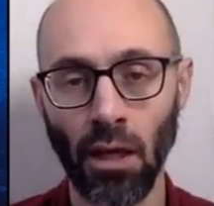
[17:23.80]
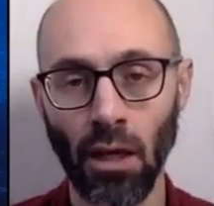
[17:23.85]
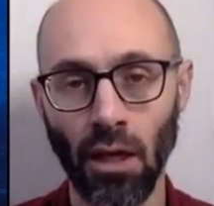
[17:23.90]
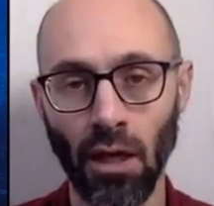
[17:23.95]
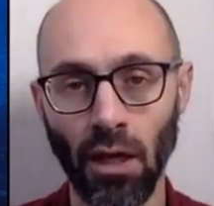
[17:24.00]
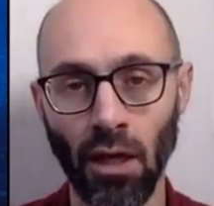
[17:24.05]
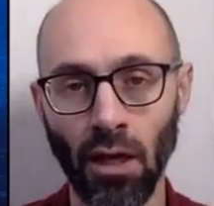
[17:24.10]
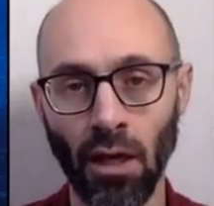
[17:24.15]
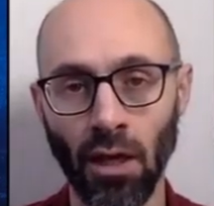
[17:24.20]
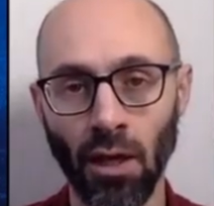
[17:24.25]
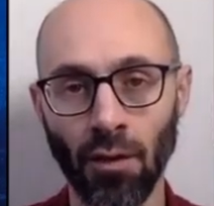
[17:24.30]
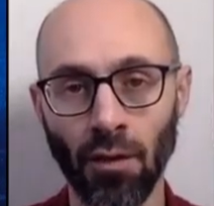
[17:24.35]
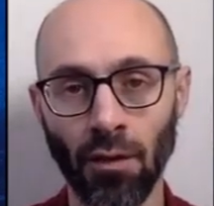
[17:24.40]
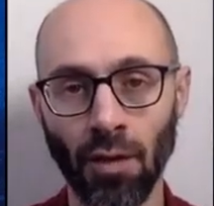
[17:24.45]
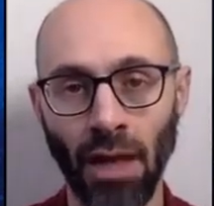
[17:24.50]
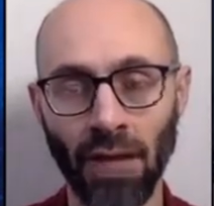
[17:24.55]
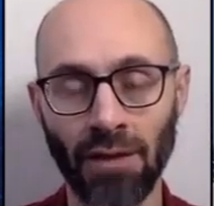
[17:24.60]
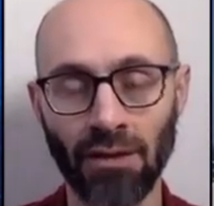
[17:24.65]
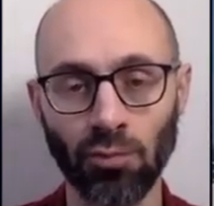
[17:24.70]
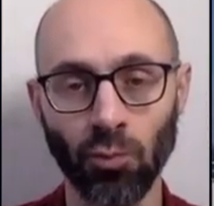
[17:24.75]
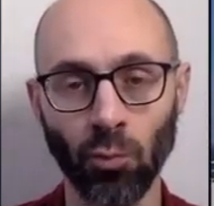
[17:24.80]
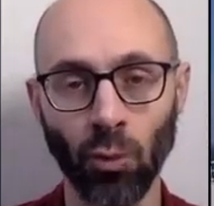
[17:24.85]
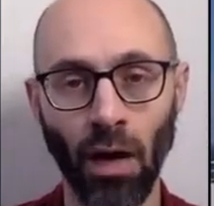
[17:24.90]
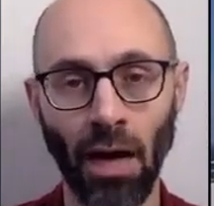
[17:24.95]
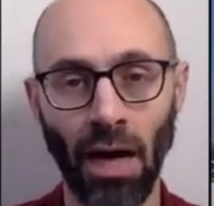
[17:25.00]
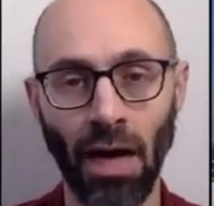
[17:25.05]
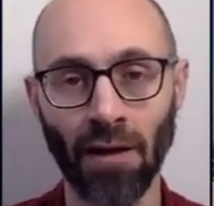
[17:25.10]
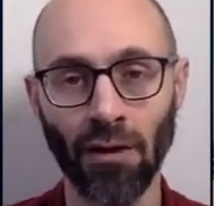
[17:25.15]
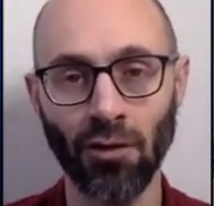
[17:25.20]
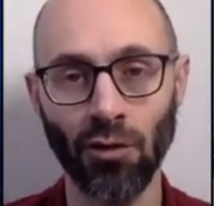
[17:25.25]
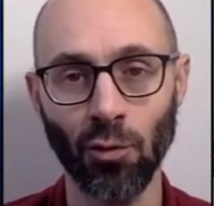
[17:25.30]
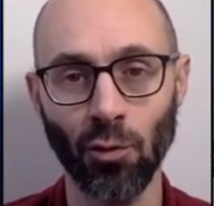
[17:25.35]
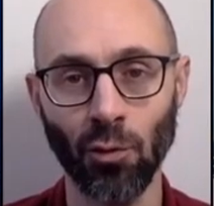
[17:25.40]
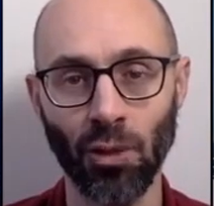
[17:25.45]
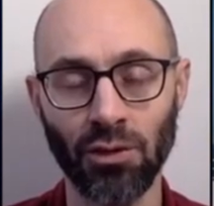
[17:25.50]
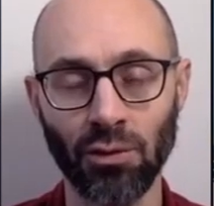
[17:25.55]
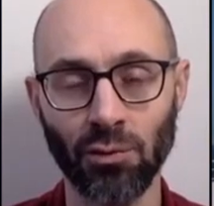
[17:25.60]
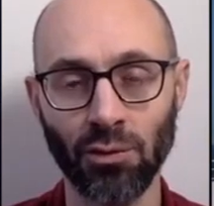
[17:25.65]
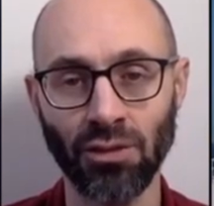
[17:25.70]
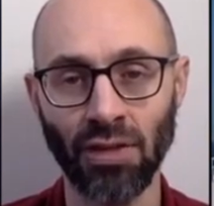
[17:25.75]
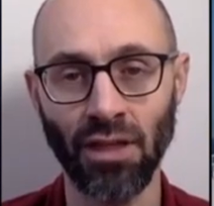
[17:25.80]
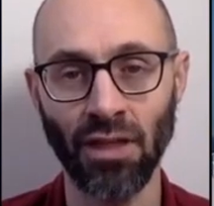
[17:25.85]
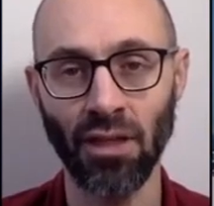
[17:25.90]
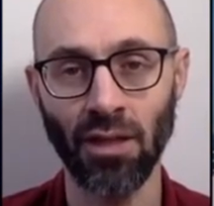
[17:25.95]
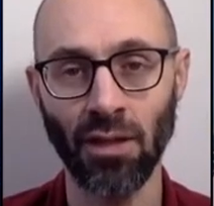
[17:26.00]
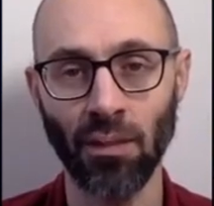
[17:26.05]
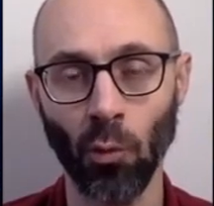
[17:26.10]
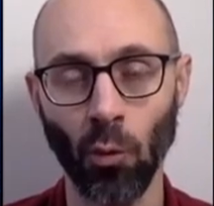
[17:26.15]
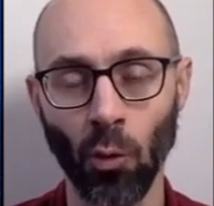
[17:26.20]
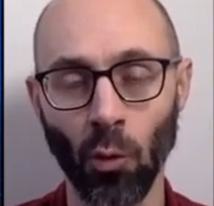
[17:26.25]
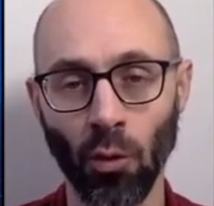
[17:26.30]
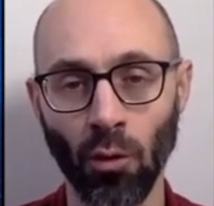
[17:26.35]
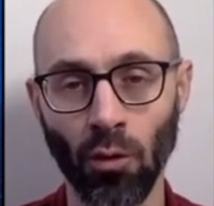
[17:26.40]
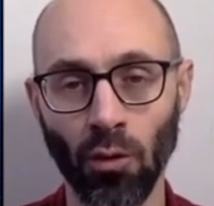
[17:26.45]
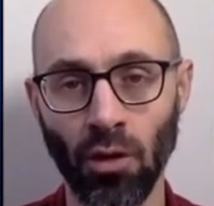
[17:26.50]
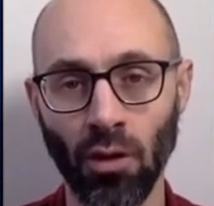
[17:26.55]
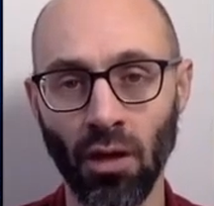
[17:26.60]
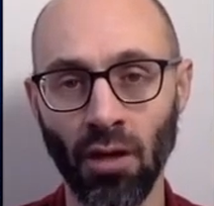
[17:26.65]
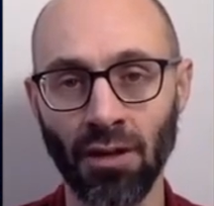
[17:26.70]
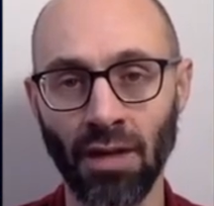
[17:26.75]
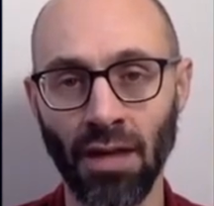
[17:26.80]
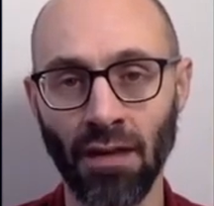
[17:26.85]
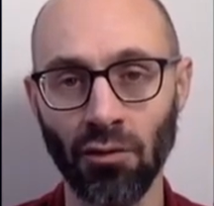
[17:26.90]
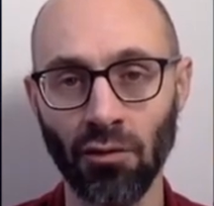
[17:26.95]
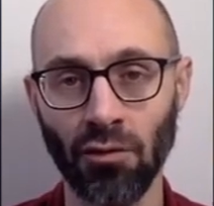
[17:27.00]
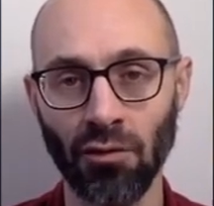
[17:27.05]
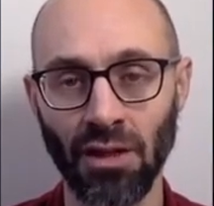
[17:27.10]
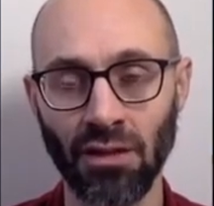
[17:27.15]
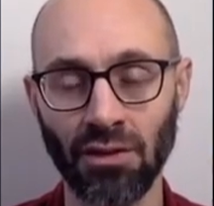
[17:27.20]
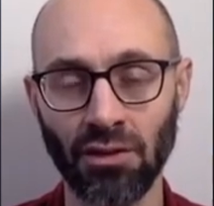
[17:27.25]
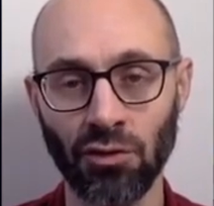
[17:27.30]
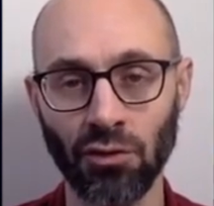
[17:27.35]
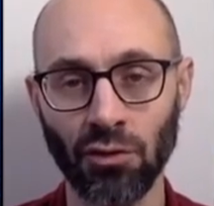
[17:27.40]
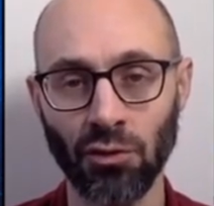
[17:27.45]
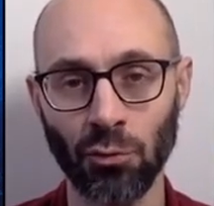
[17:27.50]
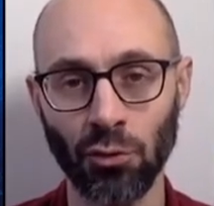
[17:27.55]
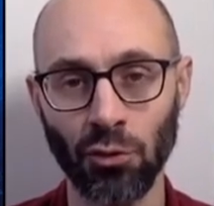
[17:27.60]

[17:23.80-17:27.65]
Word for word: Uh, that's why the U.S. was sending more uh, naval vessels.